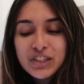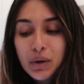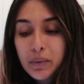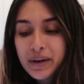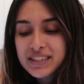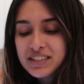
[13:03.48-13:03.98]
So I
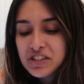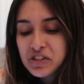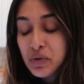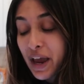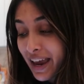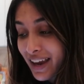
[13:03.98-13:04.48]
wasted
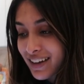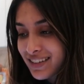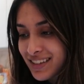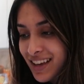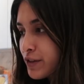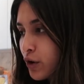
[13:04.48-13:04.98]
2
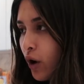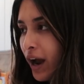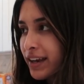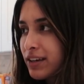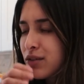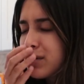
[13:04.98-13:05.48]
eggs. So
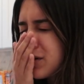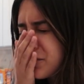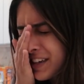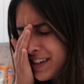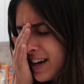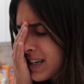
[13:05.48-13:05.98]
I don't know if
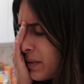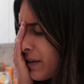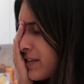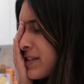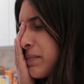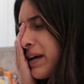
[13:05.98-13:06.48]
I talked about
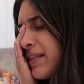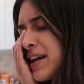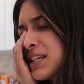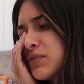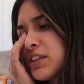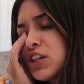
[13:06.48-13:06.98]
this in my
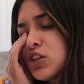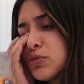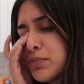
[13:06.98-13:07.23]
last video,